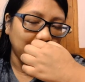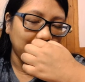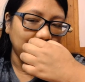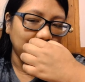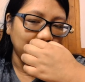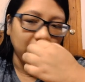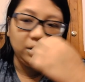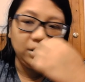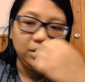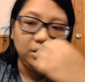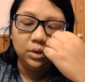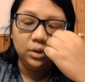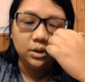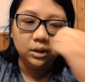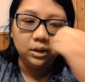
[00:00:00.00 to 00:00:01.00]
Like, I don't
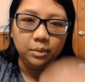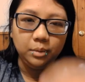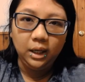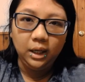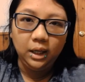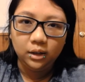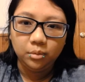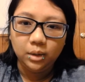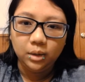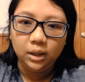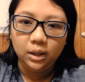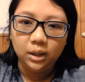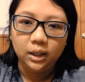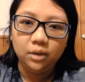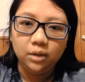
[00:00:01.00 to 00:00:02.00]
need y'all to be adding me.
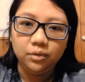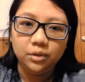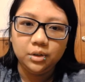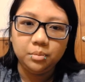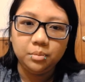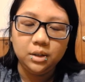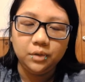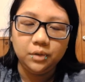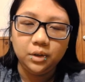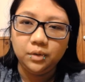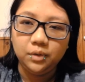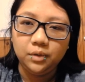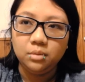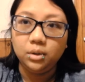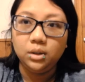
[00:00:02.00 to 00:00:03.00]
I have a specific
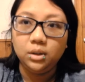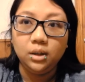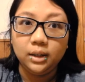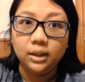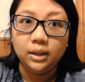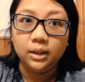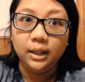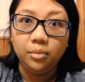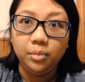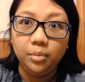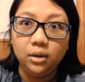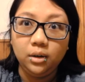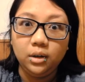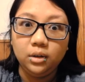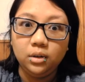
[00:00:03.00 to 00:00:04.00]
Facebook y'all can add me
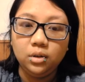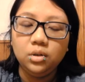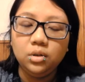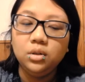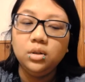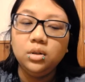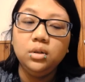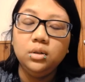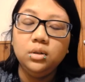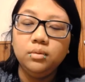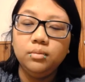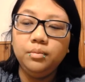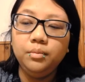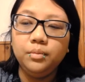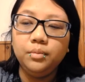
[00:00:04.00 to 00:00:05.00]
on.
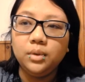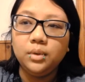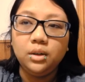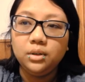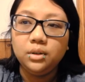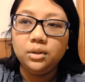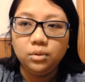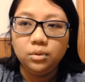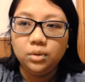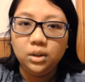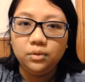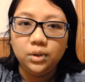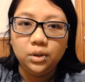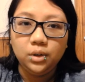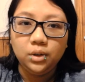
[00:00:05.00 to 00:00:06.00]
There is no need
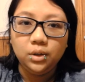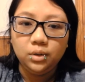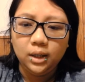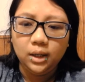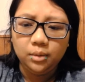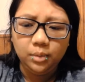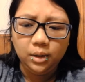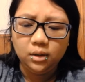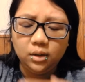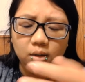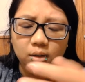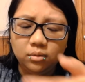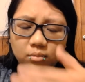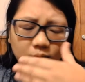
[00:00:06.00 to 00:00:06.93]
for you to add me on